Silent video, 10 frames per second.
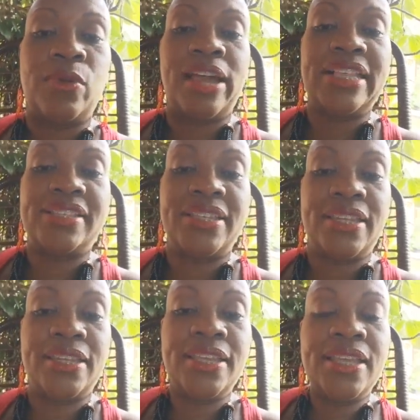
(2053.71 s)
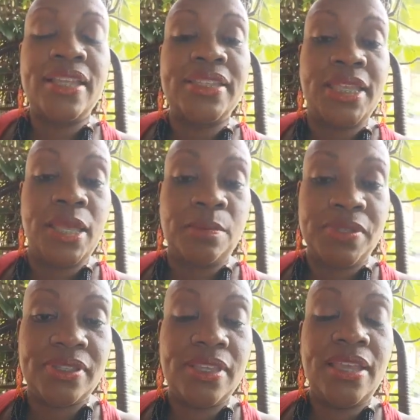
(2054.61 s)
where I send
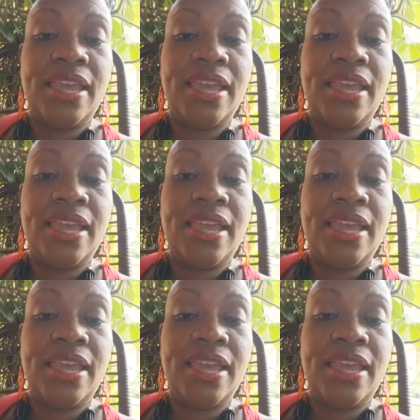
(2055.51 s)
tips